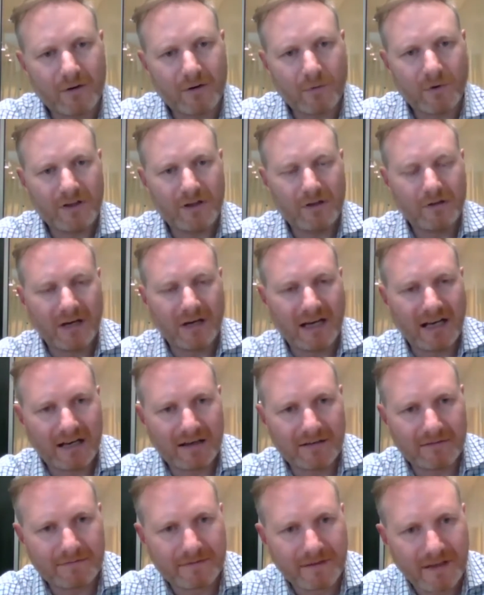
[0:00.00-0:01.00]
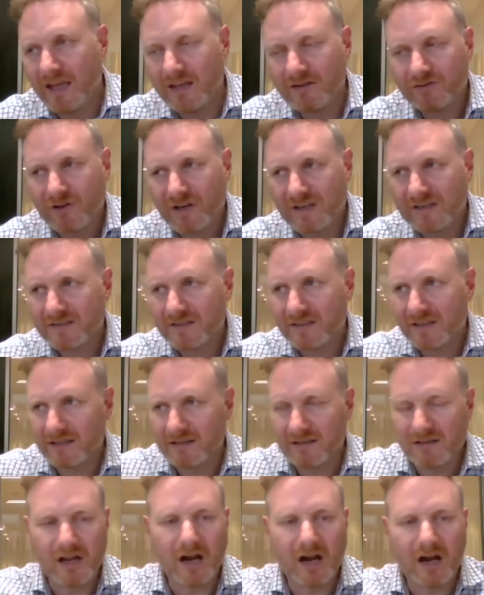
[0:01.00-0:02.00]
when you have
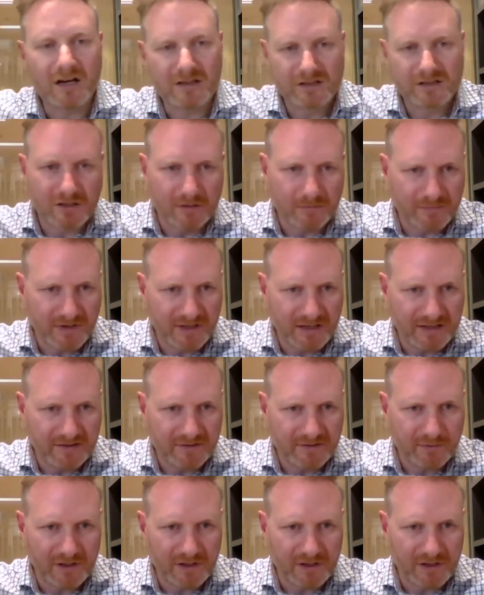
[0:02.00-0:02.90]
interesting large companies,